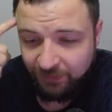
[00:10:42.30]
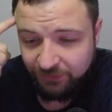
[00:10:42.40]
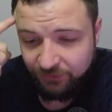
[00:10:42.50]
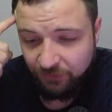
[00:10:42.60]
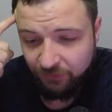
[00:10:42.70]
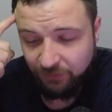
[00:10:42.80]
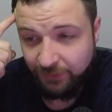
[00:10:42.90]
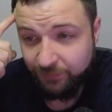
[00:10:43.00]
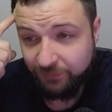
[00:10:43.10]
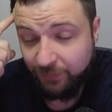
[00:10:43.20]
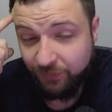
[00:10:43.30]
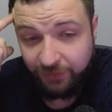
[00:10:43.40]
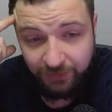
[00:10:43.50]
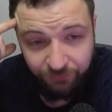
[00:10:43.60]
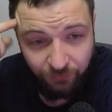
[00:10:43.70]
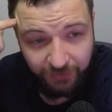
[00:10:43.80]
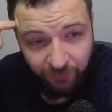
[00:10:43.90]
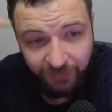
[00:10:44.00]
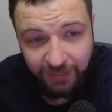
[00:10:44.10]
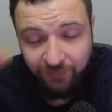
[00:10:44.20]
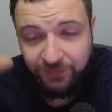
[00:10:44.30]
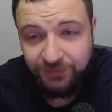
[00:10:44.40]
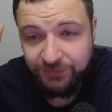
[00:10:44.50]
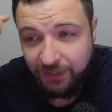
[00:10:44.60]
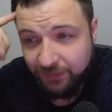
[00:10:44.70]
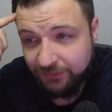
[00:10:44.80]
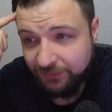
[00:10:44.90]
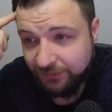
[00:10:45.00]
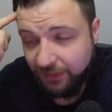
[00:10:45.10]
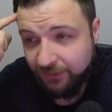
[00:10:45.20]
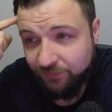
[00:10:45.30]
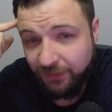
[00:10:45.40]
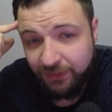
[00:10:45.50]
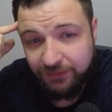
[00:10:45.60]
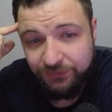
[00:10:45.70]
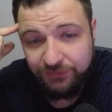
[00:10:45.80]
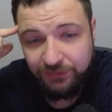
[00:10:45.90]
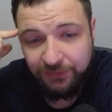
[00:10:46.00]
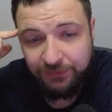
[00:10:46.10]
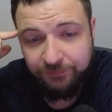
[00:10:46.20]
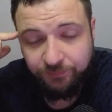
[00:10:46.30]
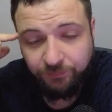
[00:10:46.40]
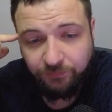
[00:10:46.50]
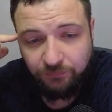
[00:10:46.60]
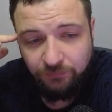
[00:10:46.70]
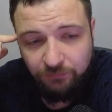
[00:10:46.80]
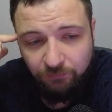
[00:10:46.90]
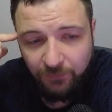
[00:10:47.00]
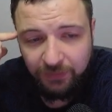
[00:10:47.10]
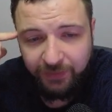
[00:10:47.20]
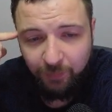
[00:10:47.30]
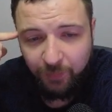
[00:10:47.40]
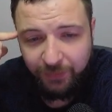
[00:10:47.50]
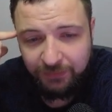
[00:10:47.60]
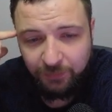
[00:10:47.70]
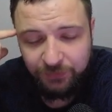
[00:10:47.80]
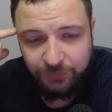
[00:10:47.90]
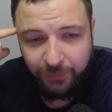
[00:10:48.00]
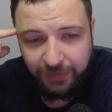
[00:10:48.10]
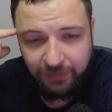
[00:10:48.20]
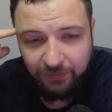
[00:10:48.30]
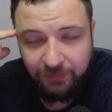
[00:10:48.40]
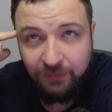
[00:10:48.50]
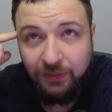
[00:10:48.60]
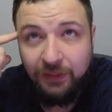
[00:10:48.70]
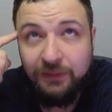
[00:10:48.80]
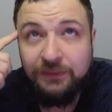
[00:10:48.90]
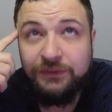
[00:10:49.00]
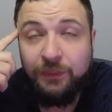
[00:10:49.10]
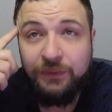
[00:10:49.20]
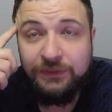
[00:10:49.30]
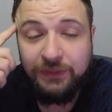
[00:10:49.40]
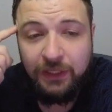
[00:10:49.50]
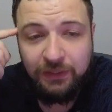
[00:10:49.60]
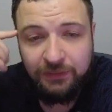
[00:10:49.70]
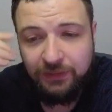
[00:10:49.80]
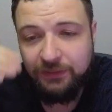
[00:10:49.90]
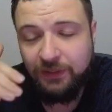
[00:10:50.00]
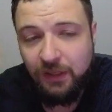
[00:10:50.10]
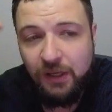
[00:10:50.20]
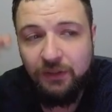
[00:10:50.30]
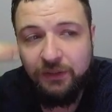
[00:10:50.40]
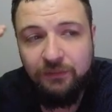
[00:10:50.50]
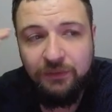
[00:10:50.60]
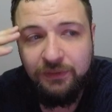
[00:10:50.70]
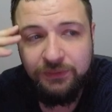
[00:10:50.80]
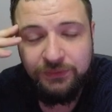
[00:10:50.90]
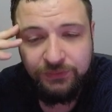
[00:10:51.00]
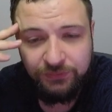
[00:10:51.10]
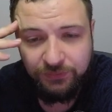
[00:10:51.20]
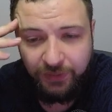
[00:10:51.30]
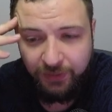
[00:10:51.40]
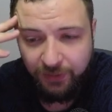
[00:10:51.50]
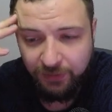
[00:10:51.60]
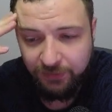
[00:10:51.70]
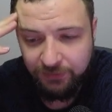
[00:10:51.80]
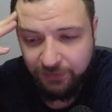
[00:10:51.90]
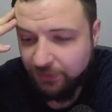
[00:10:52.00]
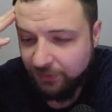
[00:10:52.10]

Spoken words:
So I'm grateful that we have this kind of days. That momentum is back on some of the stock, that the halt levels hitting, and